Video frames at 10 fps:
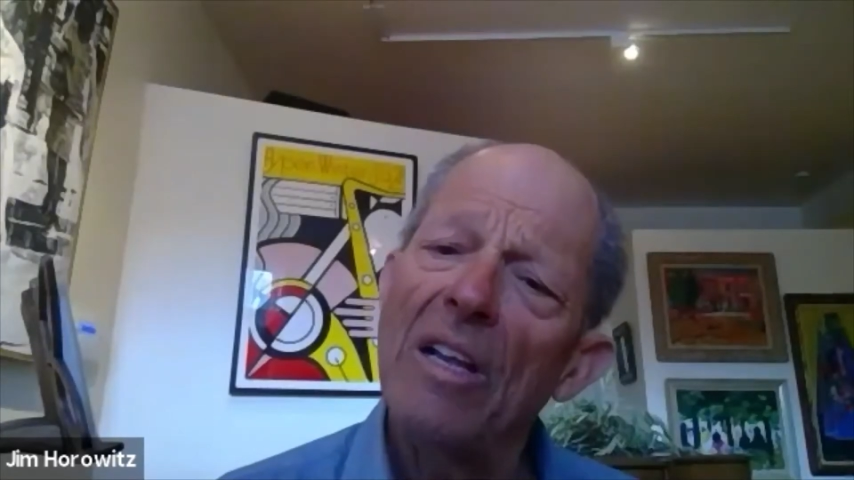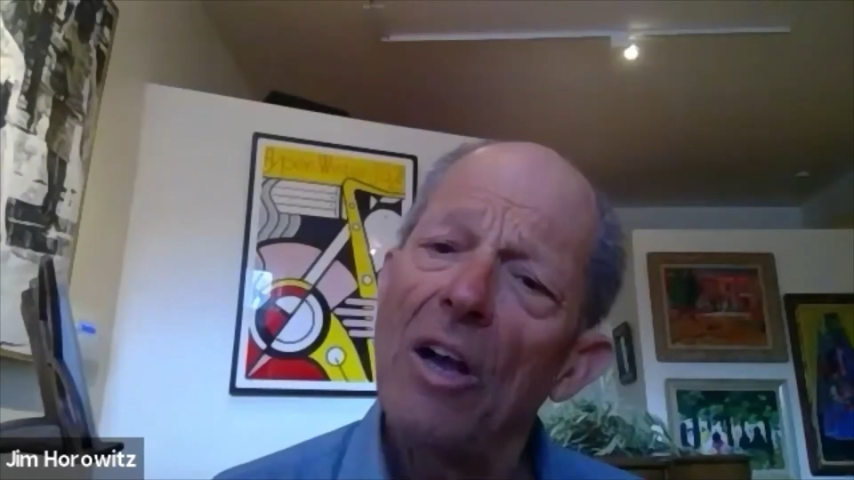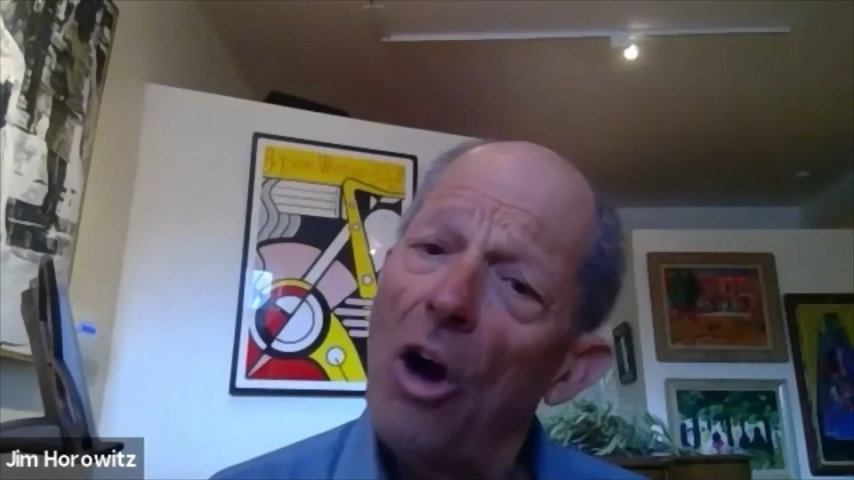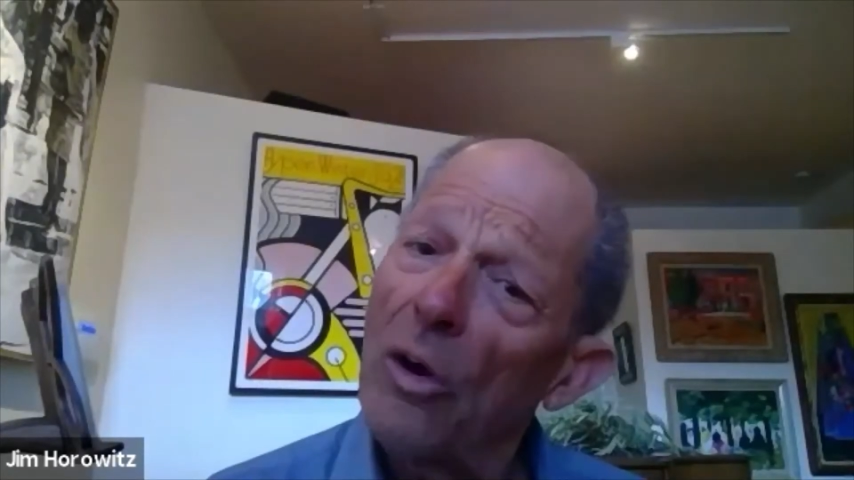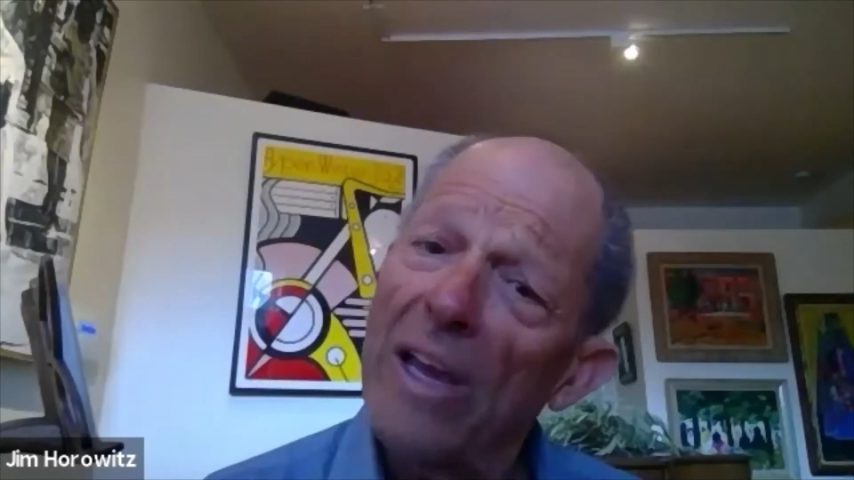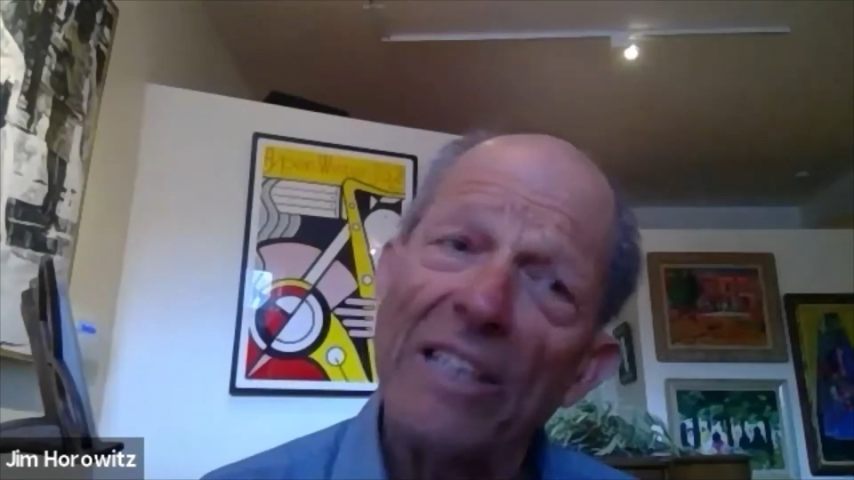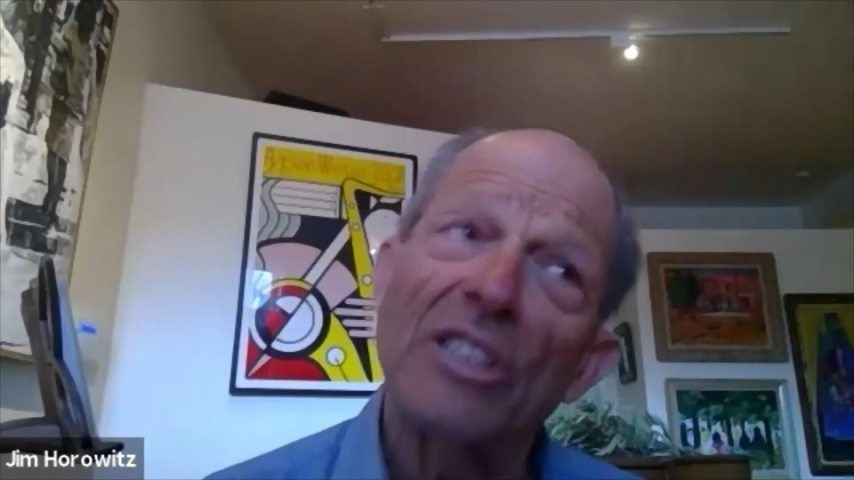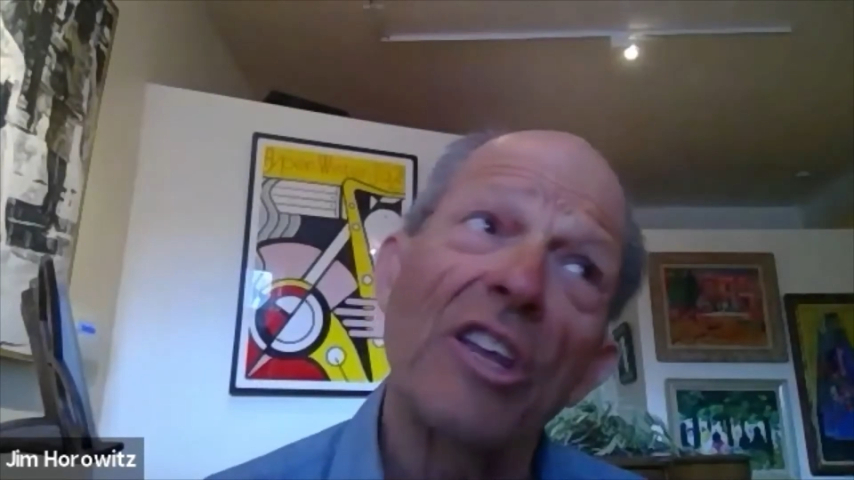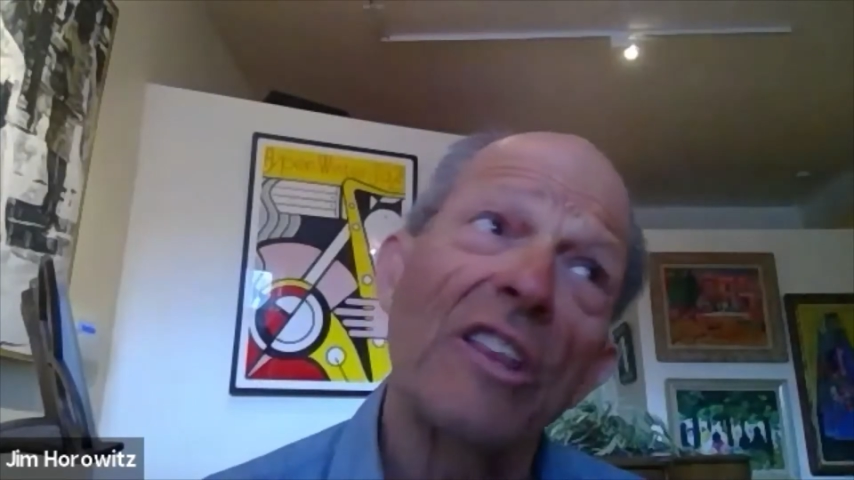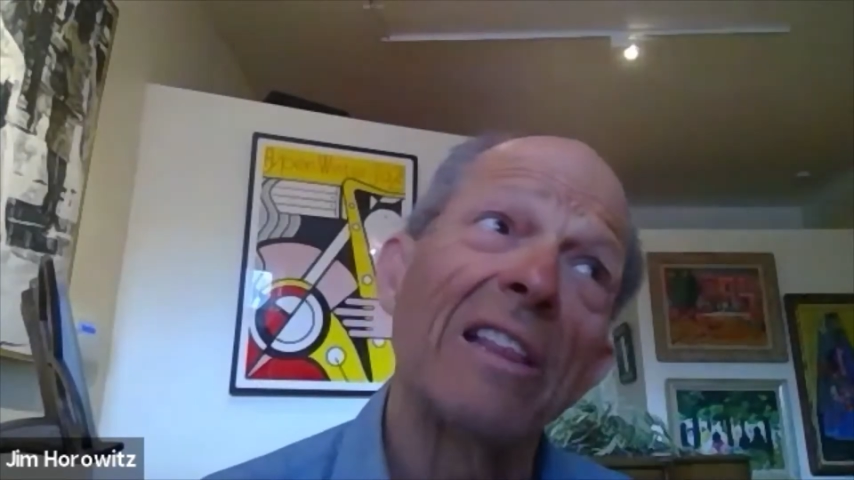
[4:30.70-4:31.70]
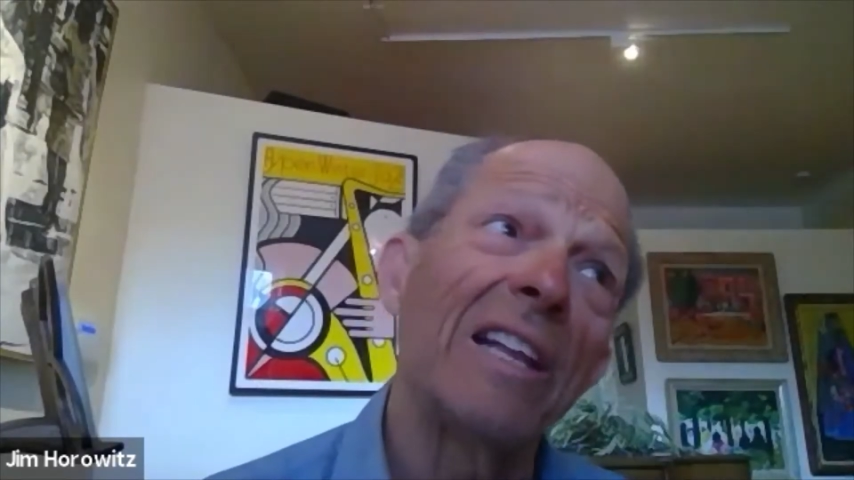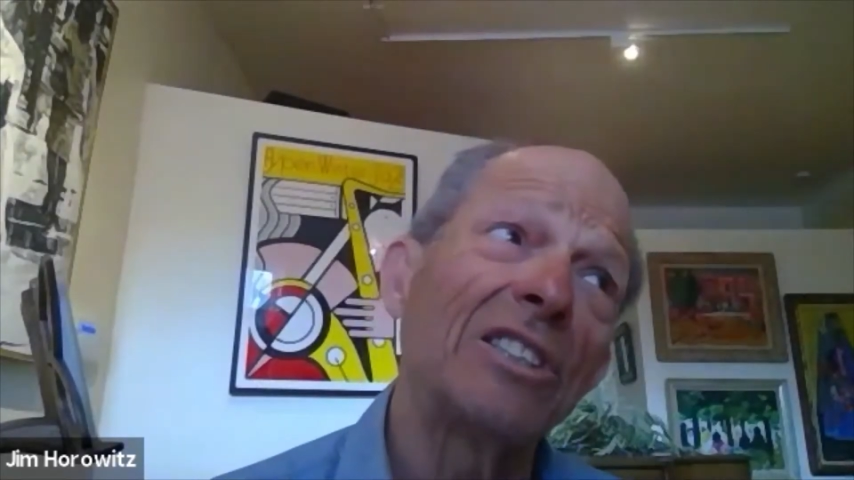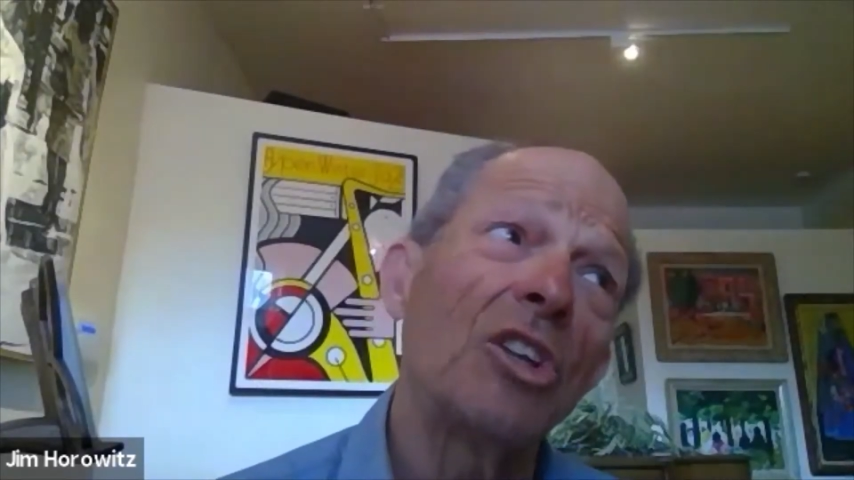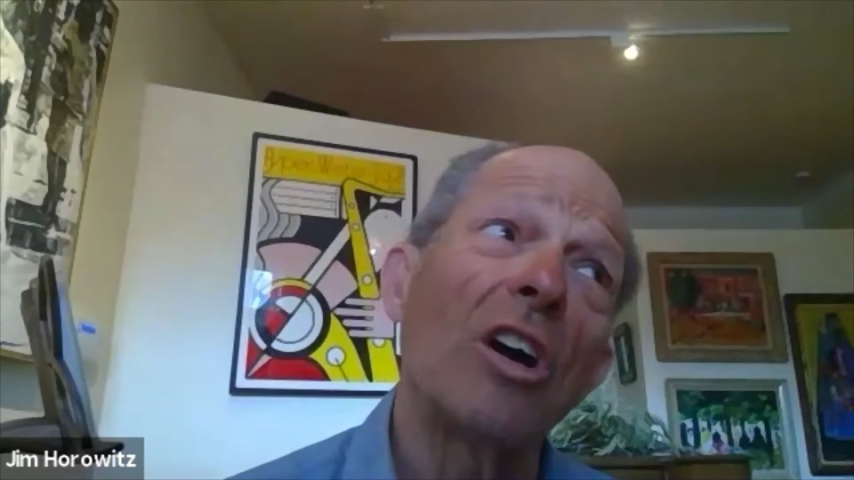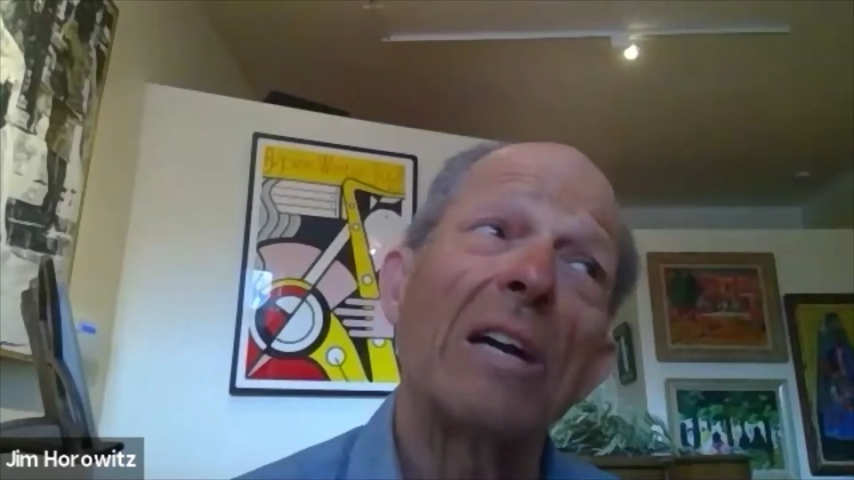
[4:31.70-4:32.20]
Okay. So then let's
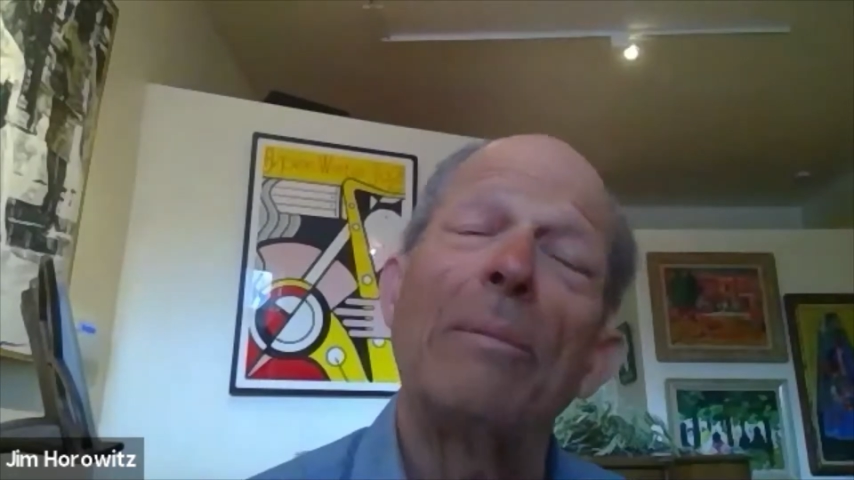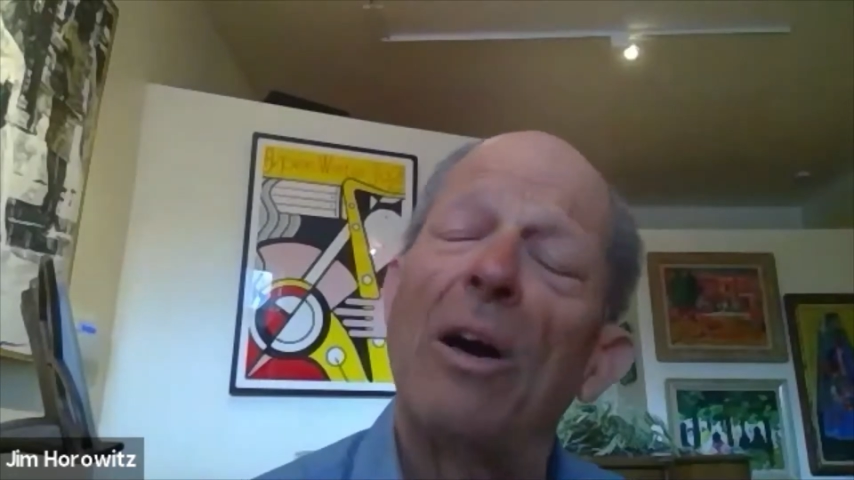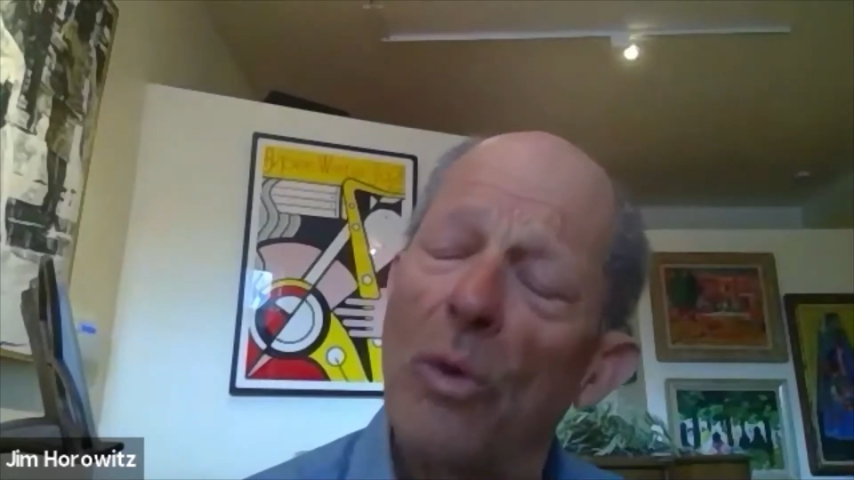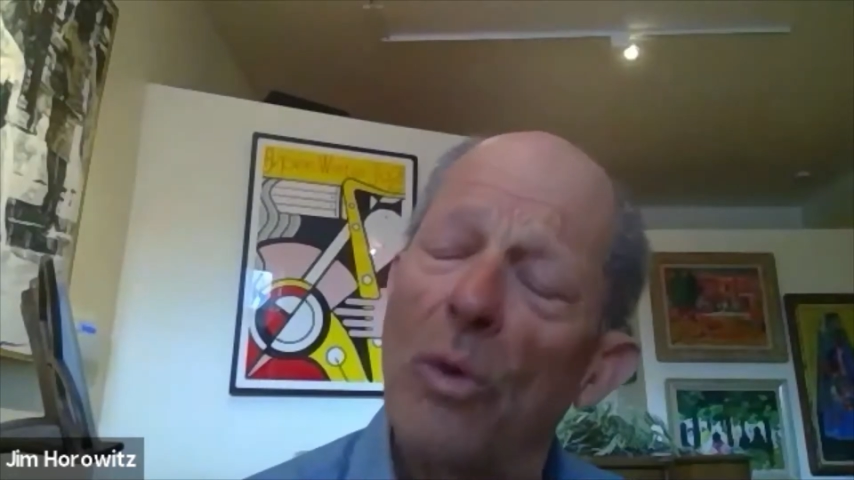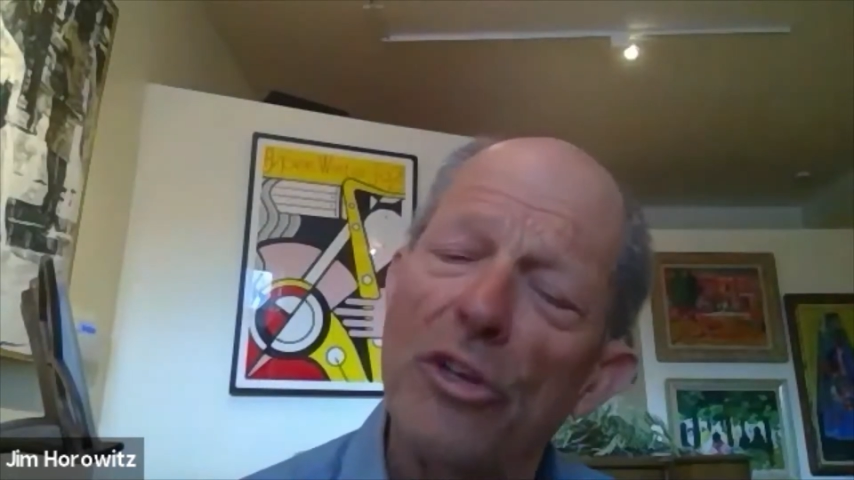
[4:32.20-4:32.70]
talk about when